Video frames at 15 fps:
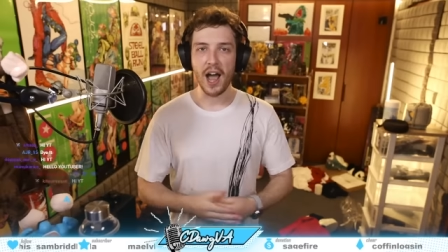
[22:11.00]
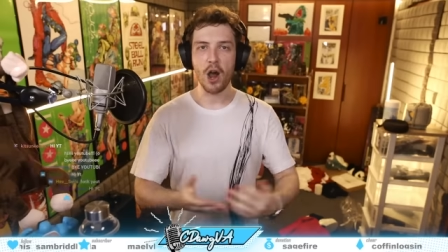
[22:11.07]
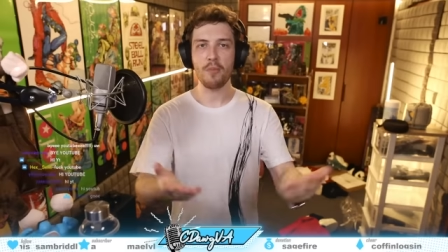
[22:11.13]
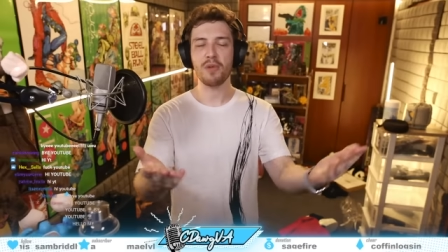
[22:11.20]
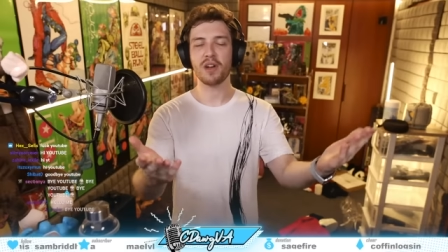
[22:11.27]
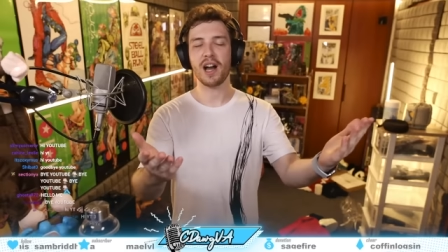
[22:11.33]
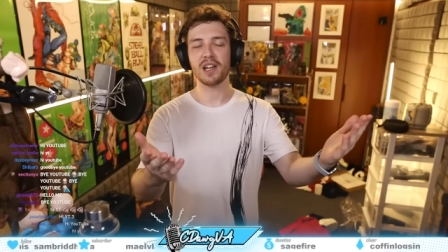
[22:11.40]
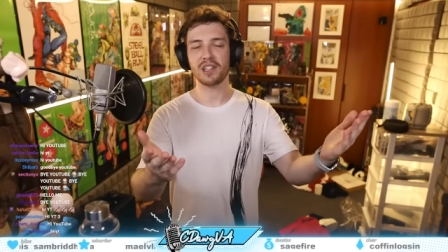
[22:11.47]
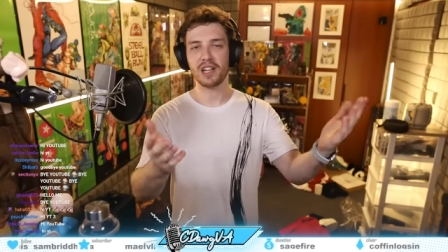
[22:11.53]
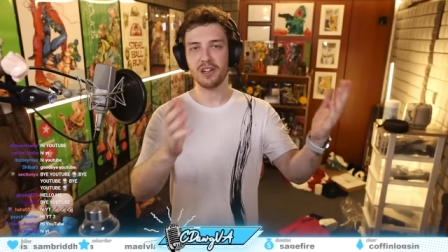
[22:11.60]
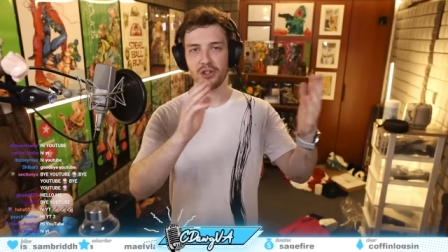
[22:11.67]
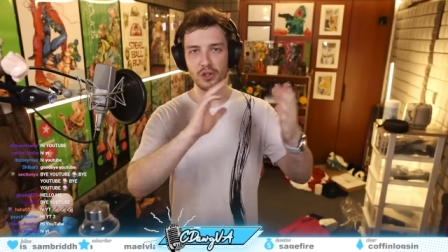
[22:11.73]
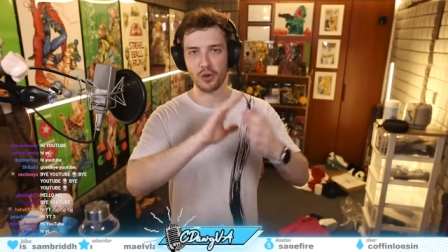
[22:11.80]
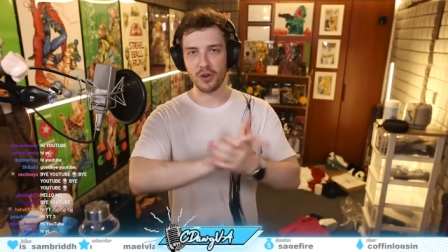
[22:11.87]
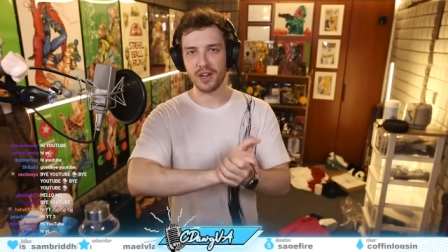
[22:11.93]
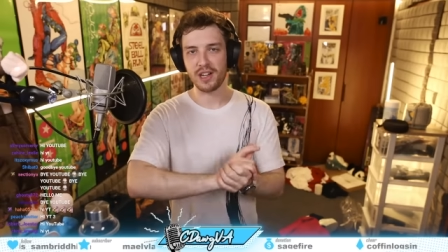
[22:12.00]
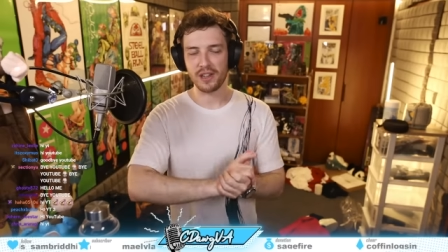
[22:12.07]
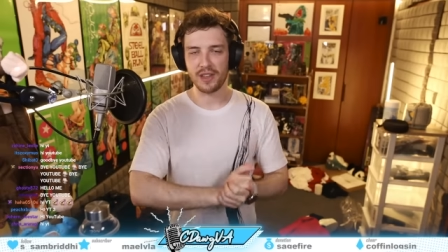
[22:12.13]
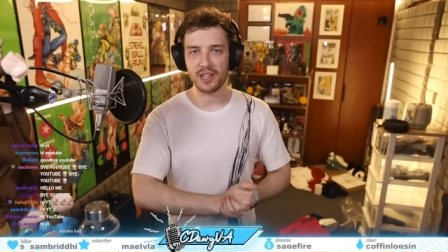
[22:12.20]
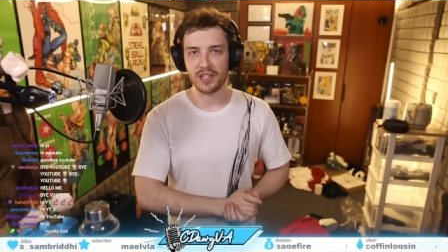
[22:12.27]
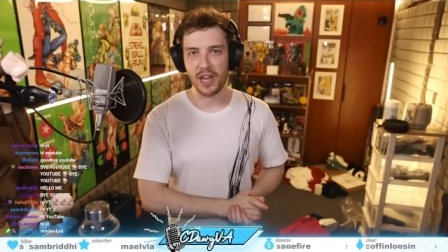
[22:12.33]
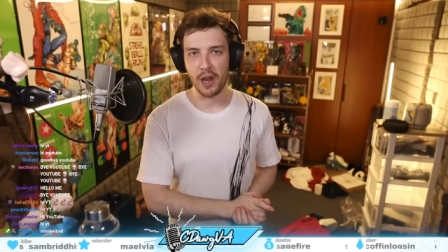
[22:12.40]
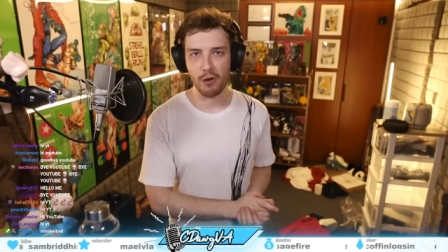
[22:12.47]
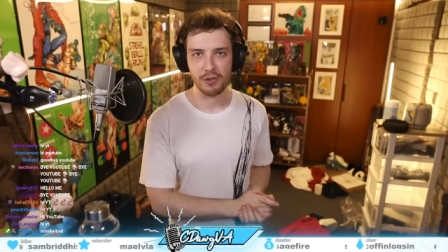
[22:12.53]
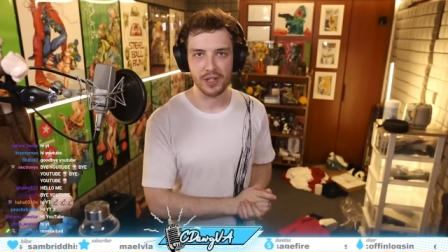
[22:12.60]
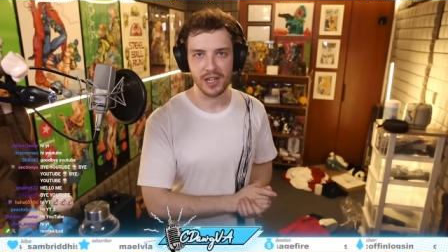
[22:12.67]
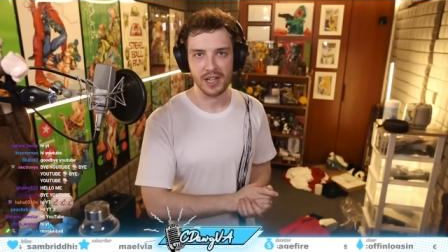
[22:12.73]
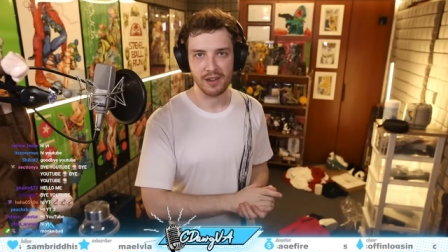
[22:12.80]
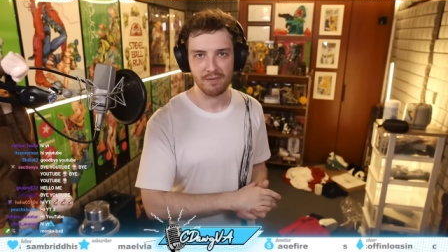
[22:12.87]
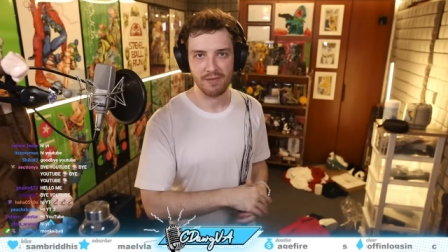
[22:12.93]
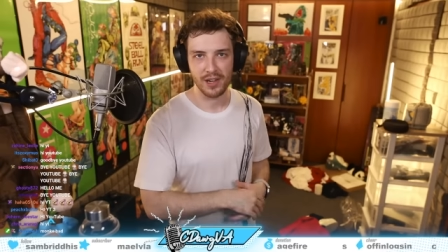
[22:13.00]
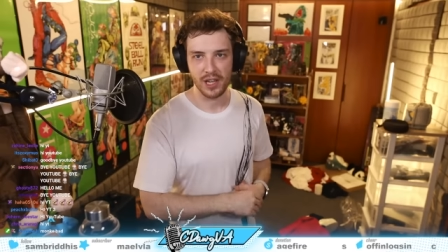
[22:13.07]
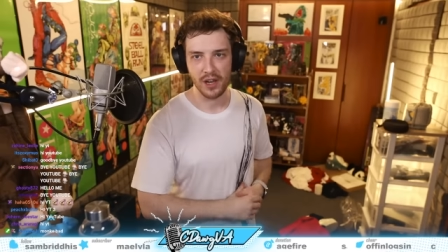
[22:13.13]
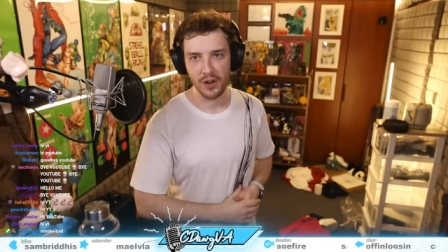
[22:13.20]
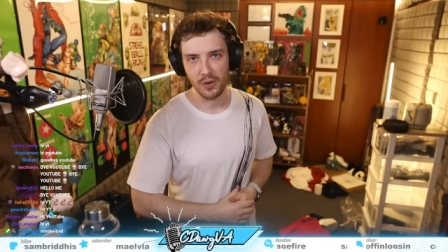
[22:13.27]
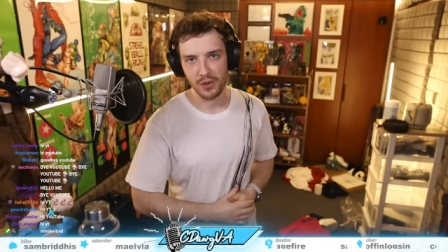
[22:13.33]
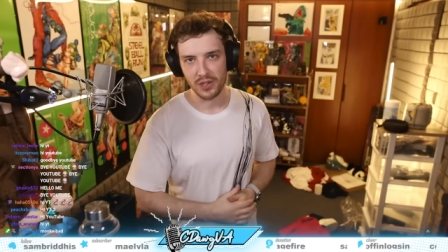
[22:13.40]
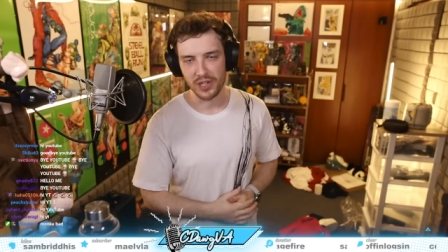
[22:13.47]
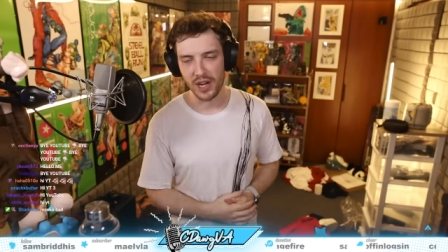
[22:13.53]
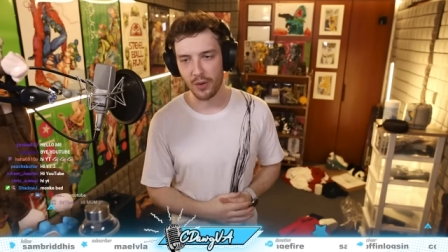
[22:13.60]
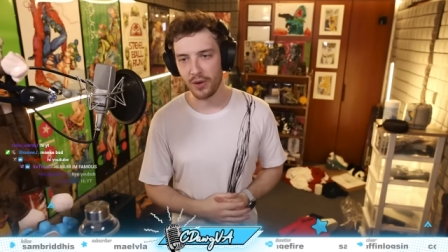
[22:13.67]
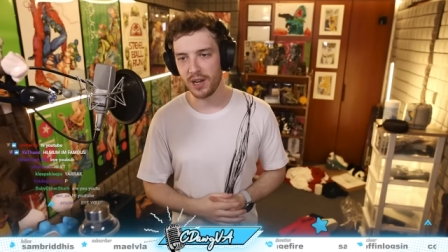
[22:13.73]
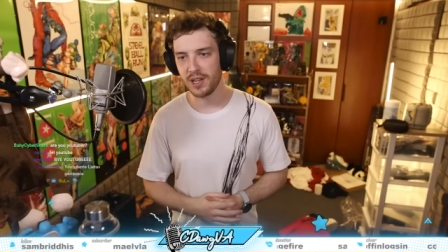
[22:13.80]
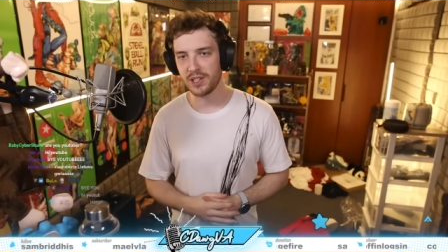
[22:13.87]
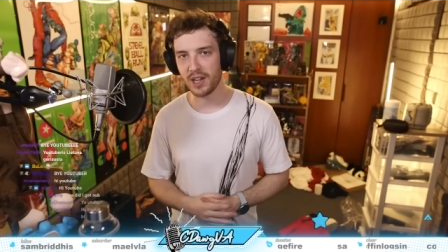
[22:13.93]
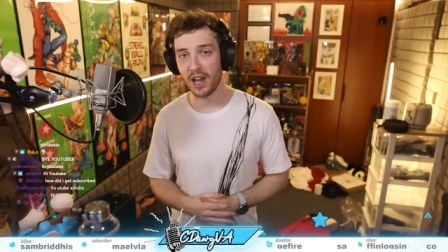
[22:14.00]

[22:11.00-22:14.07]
I hope you guys enjoyed this chaotic video series.